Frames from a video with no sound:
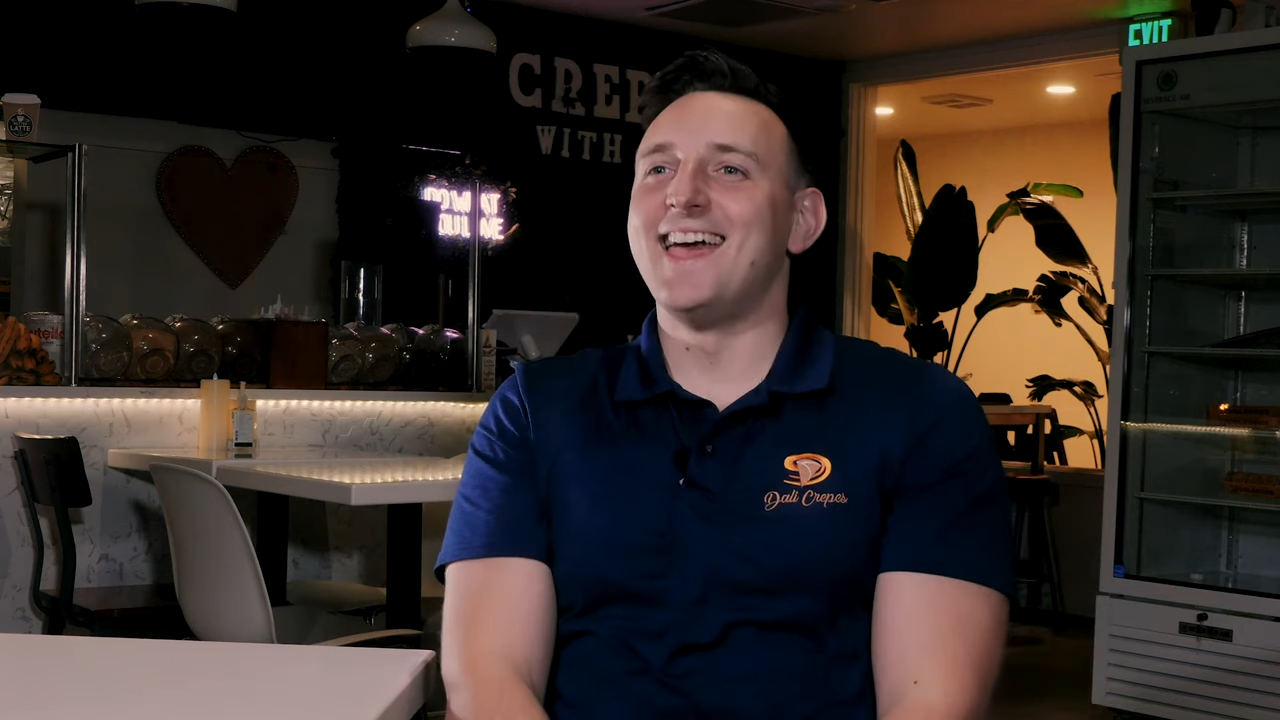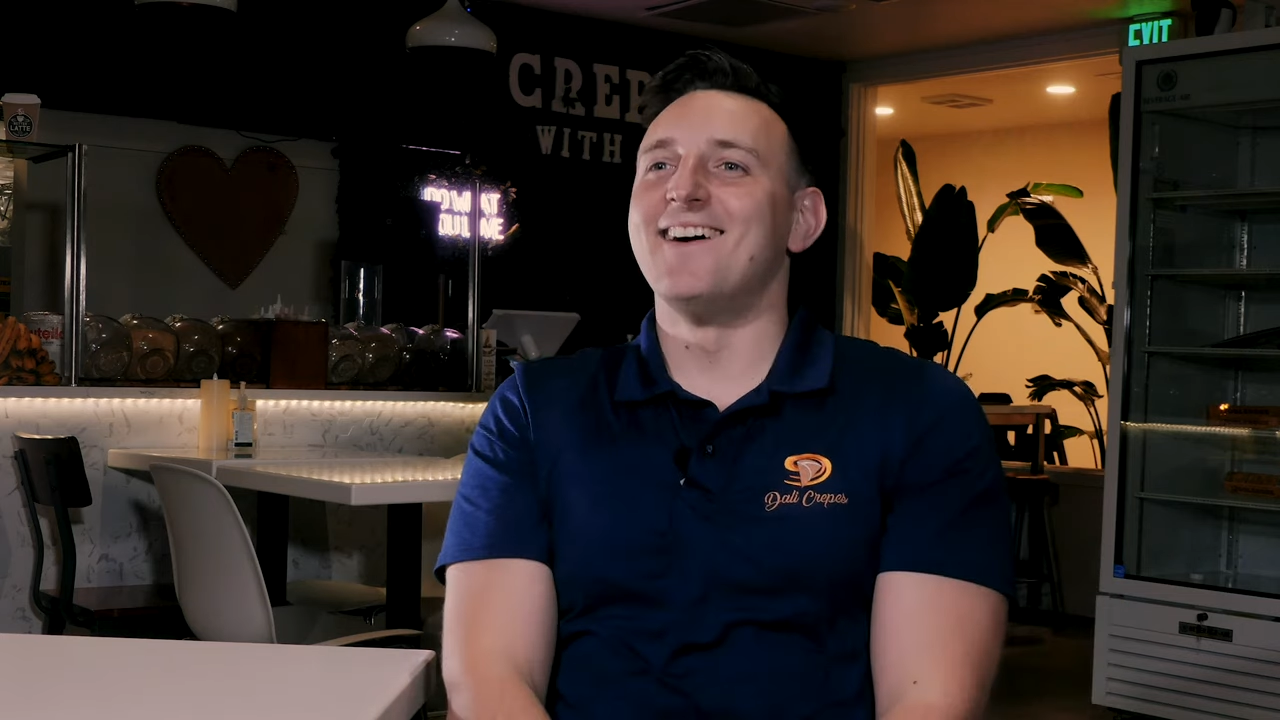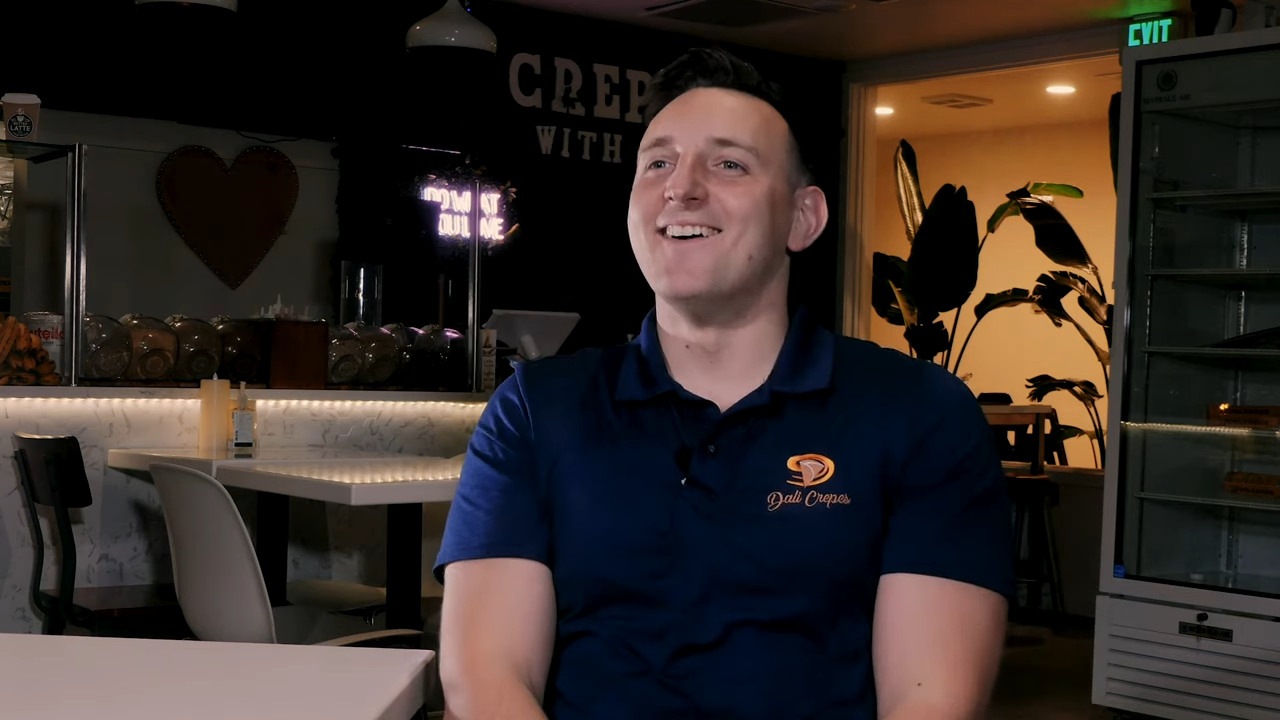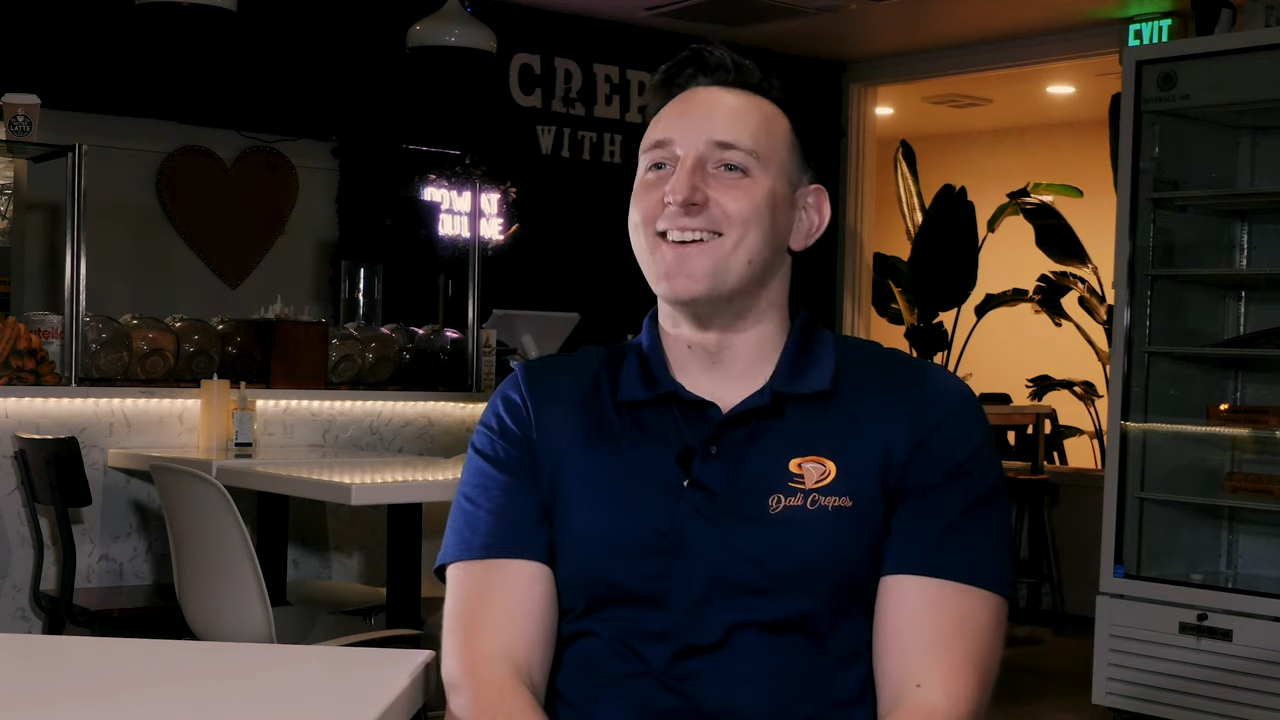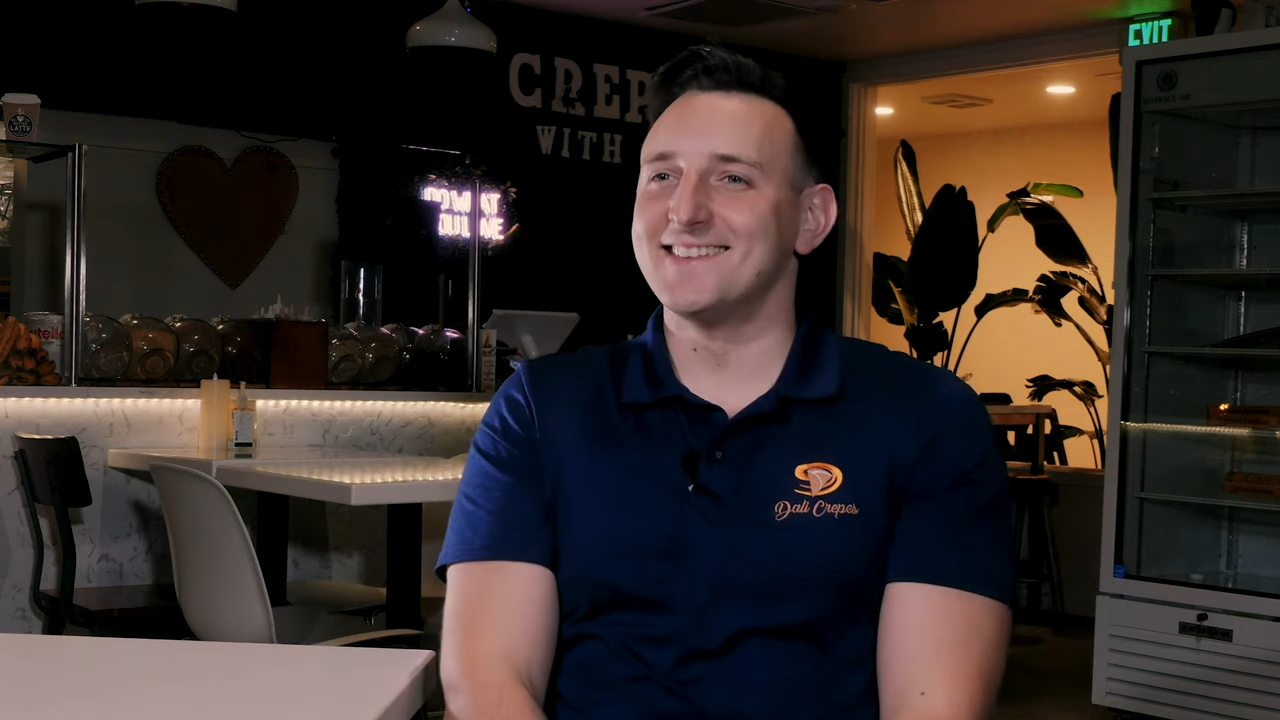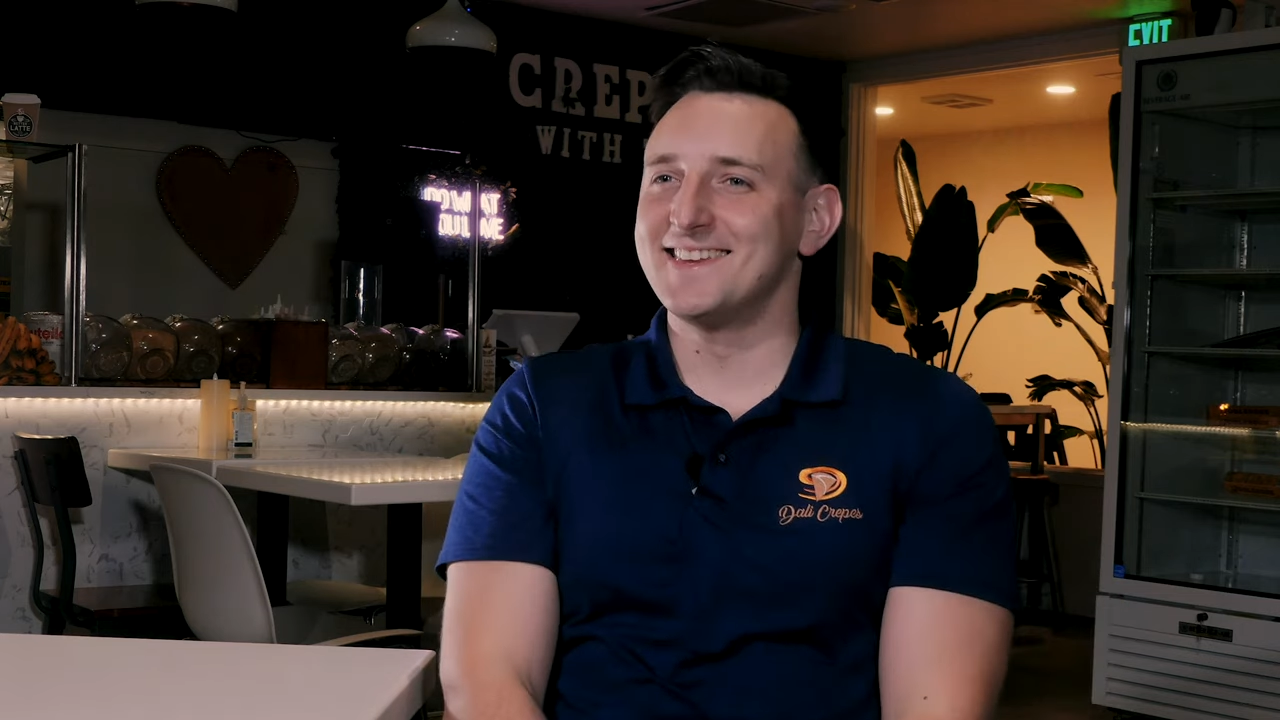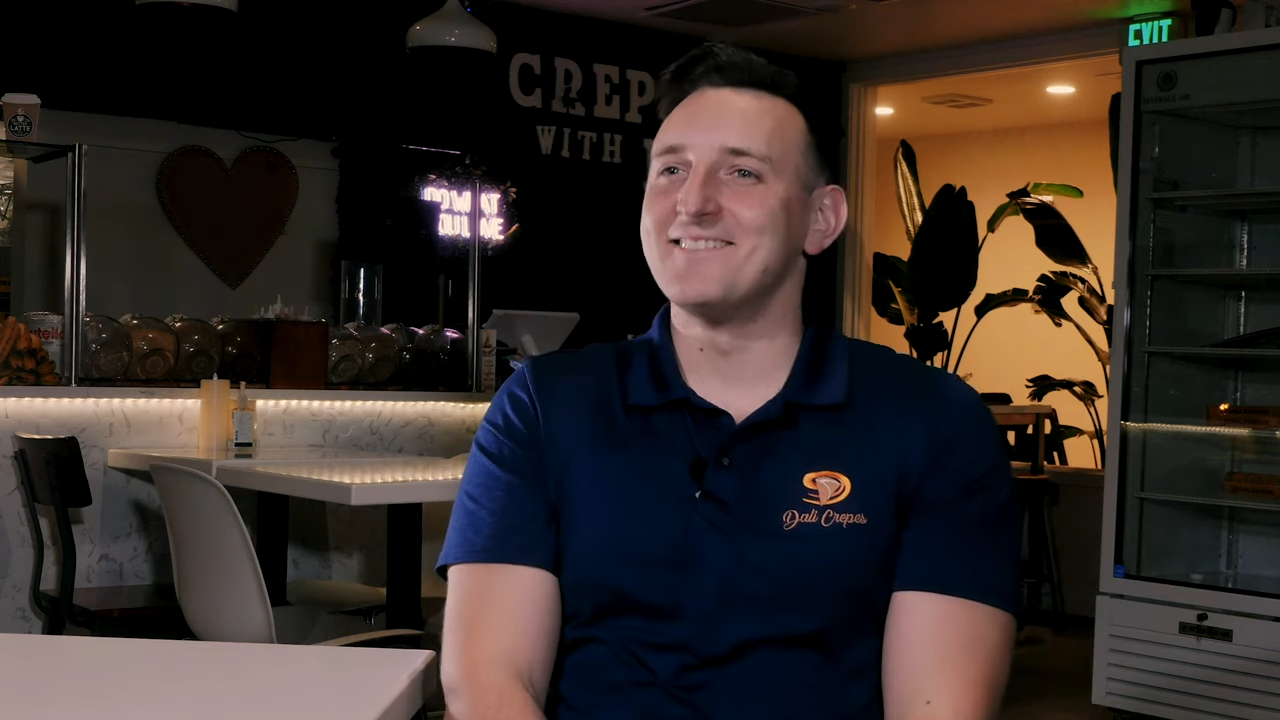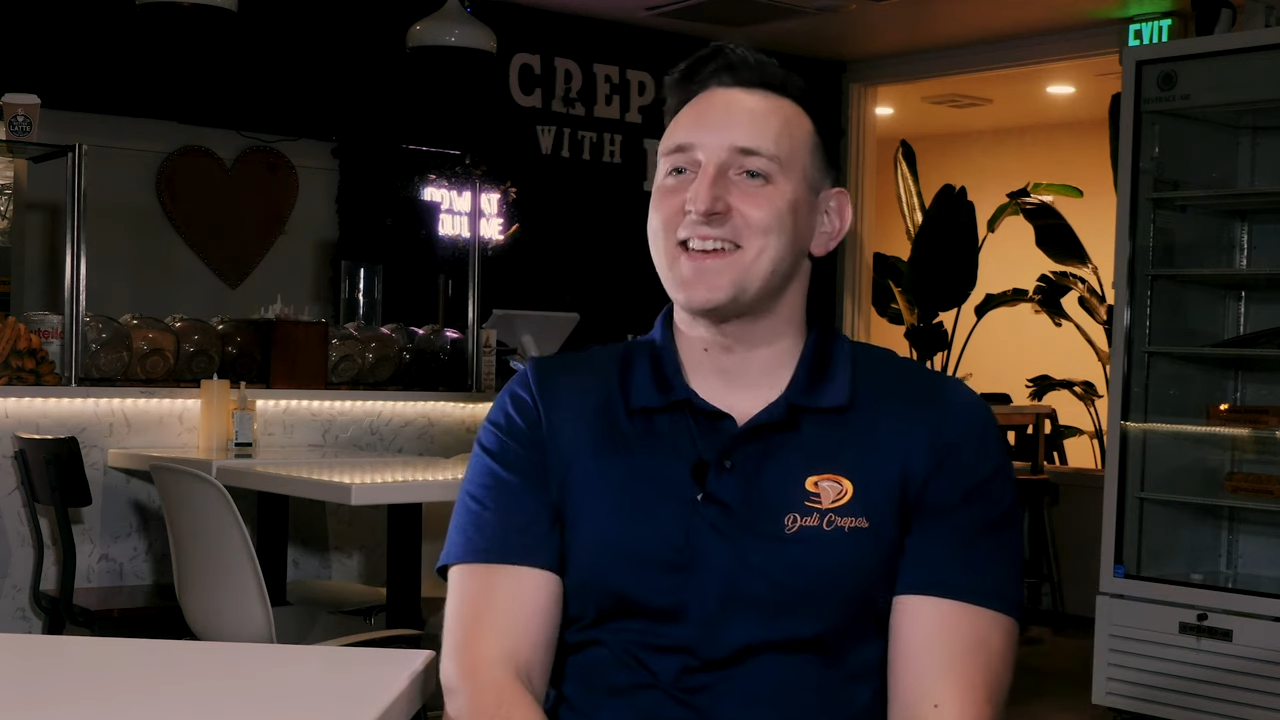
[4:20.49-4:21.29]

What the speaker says: on the